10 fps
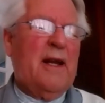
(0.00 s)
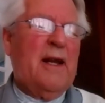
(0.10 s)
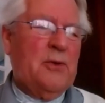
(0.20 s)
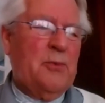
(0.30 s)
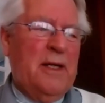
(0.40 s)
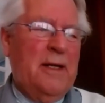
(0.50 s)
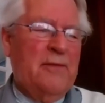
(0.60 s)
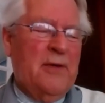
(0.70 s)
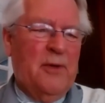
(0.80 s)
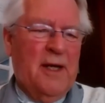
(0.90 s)
I was one
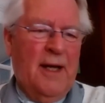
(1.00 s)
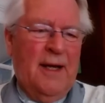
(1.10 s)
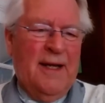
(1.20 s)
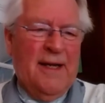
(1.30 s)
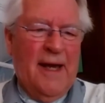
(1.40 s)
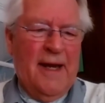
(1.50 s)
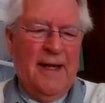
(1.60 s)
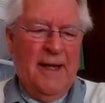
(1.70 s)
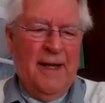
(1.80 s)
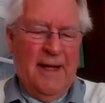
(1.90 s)
evening with Eileen Caddy.
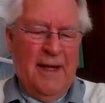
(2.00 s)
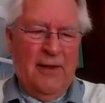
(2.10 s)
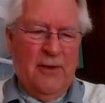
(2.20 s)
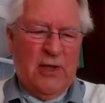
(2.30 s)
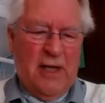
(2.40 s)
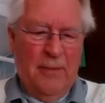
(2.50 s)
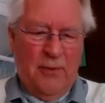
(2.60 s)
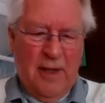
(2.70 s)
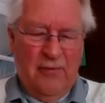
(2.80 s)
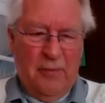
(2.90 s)
There was a couple
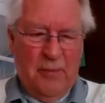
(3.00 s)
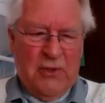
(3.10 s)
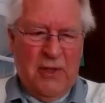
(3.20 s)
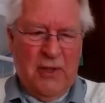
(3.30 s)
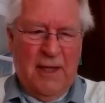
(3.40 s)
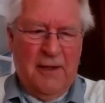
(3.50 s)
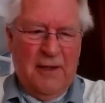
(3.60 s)
who come from Australia,